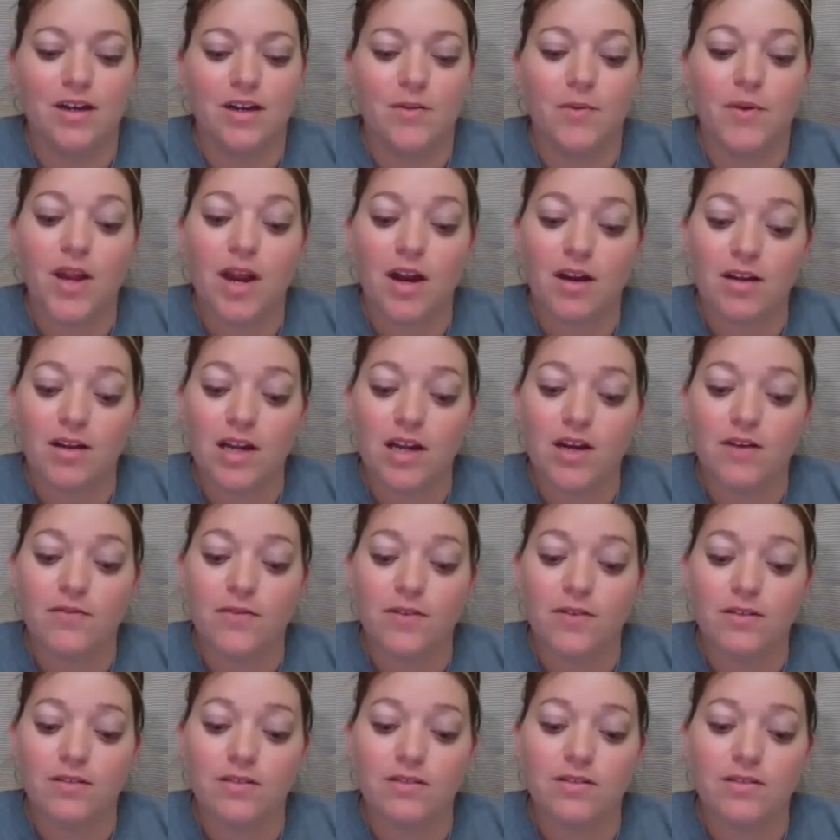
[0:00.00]
We are
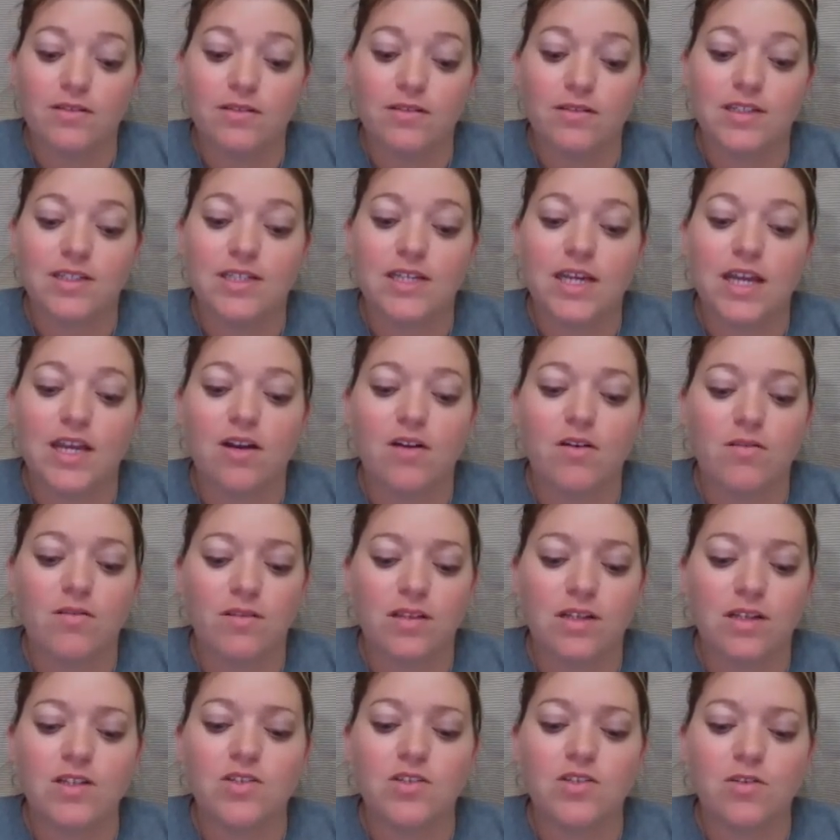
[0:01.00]
careful to take
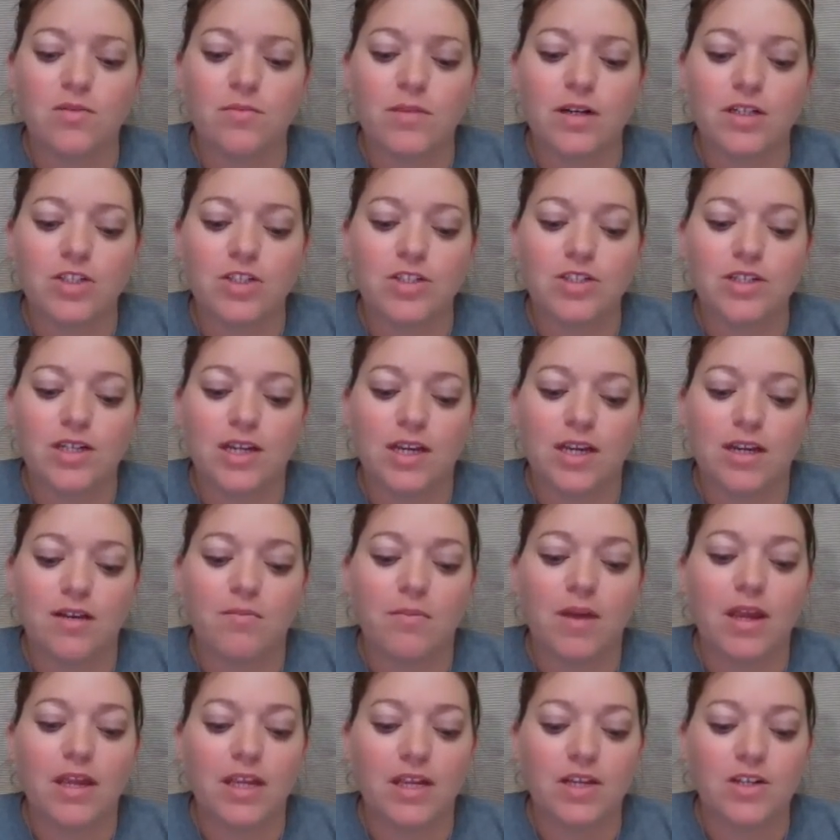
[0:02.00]
only so much to eat,
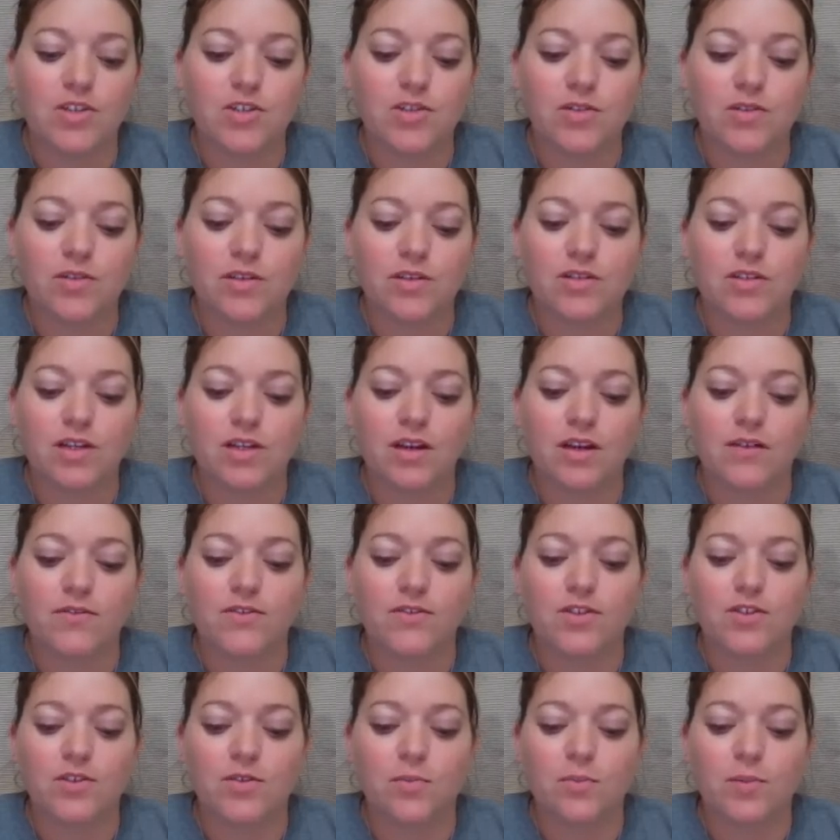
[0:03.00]
making sure there's enough
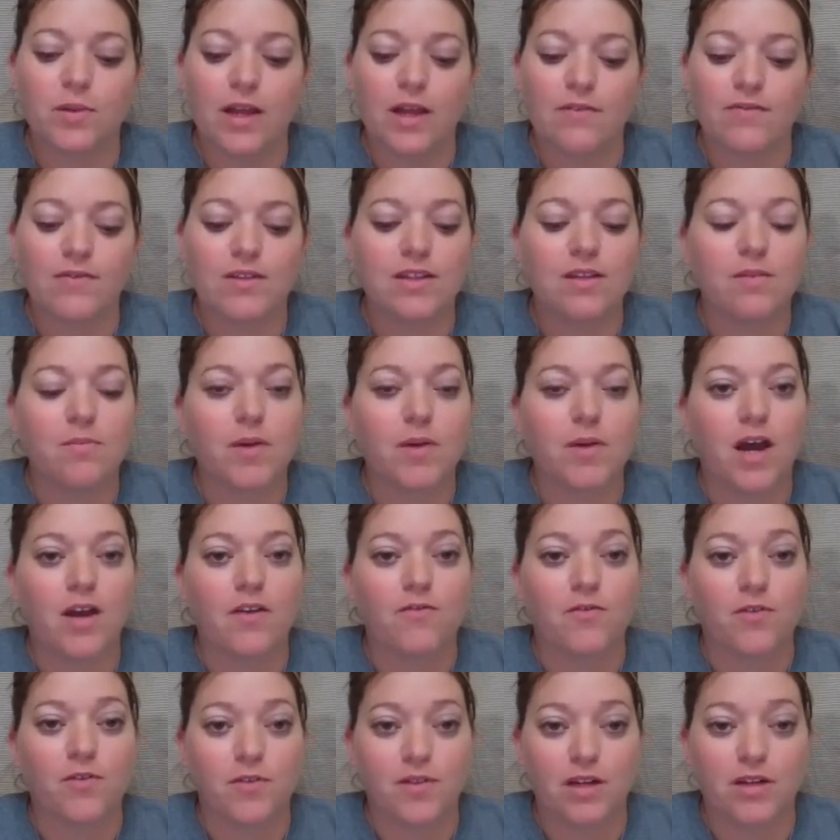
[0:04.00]
soup left in the
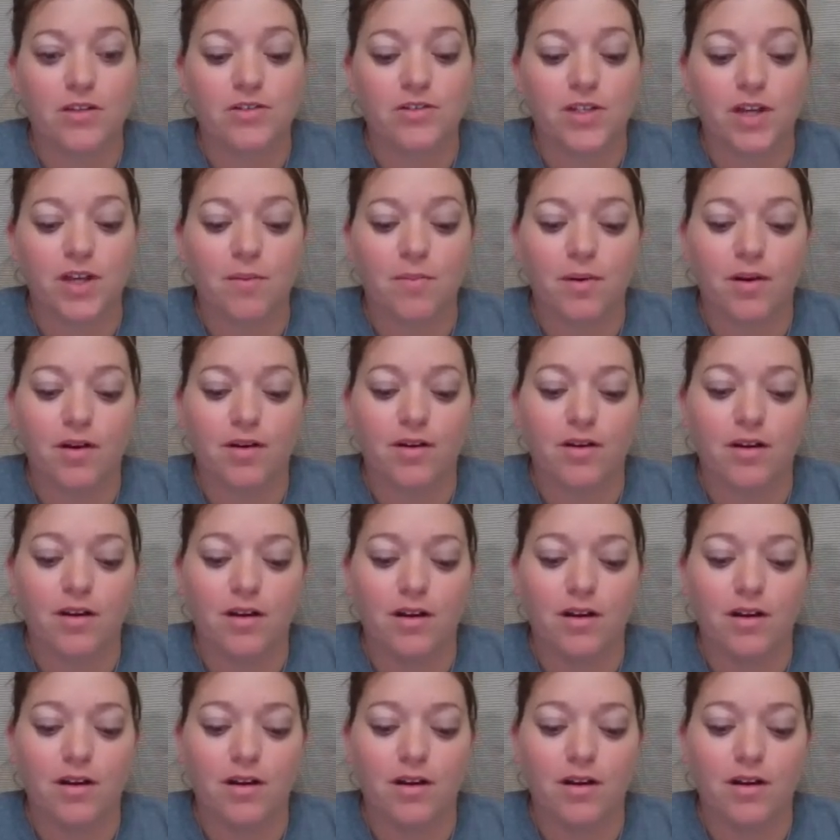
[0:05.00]
pot for their supper.